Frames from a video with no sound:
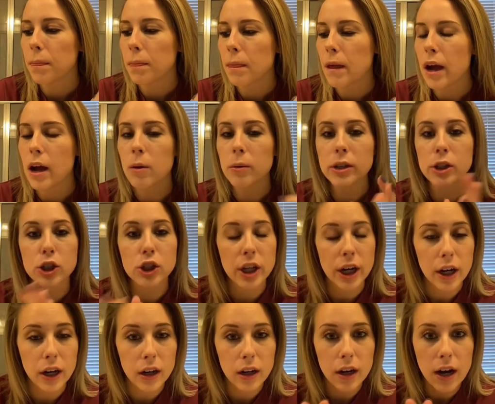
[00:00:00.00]
I always
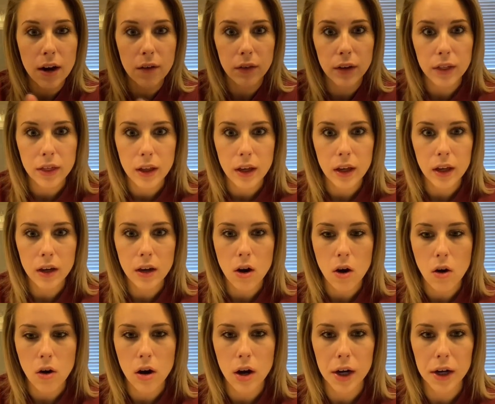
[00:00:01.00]
share everything
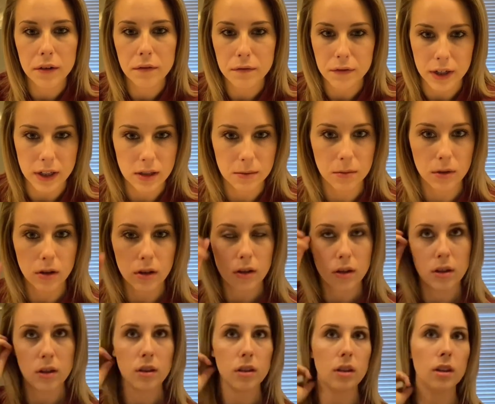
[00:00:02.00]
on Facebook.
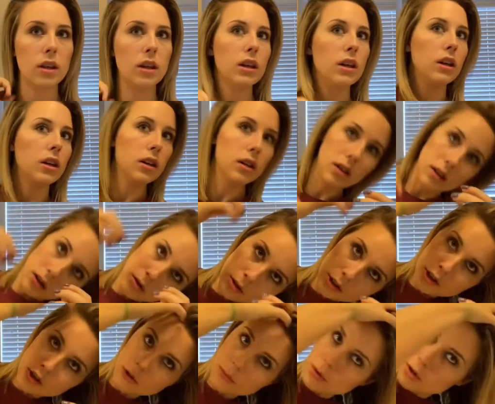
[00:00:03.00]
The
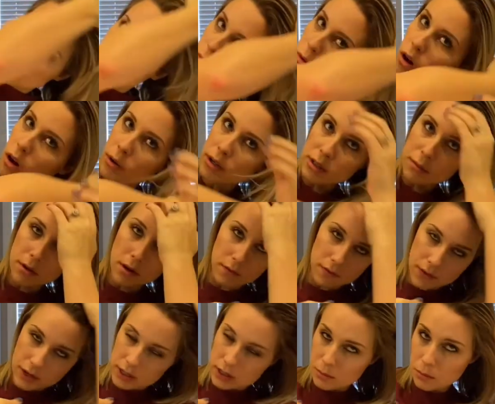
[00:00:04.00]
original post will always be on
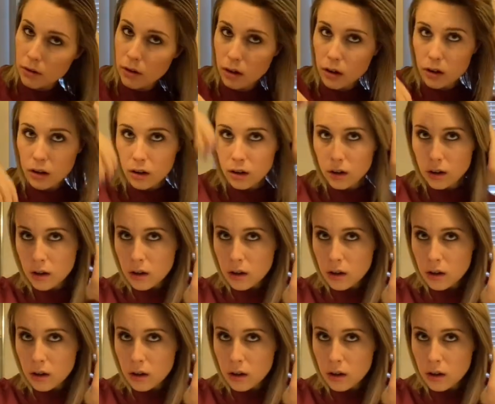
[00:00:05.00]
Facebook.